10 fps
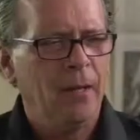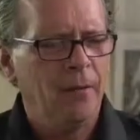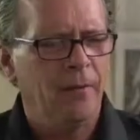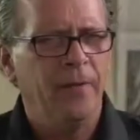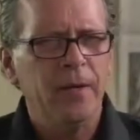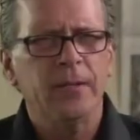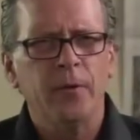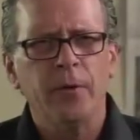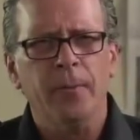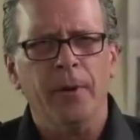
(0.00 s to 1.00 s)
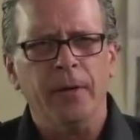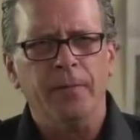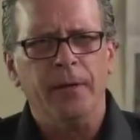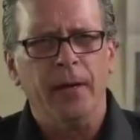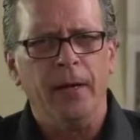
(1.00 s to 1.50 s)
I heard a funny story about him
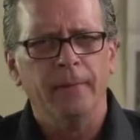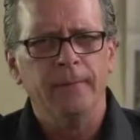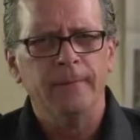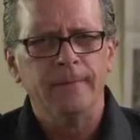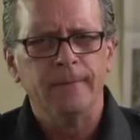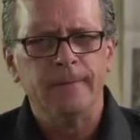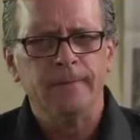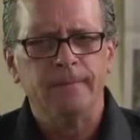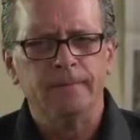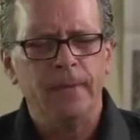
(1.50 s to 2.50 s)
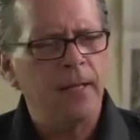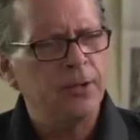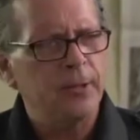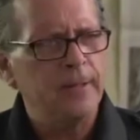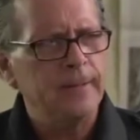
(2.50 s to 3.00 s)
today.
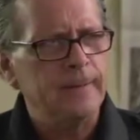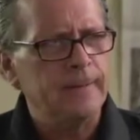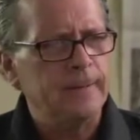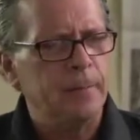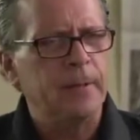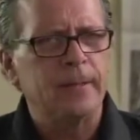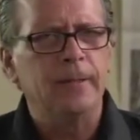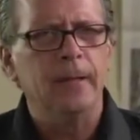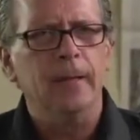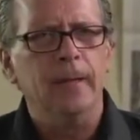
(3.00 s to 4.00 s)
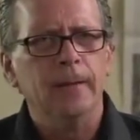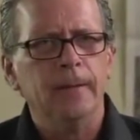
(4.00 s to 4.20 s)
Actually, about his car.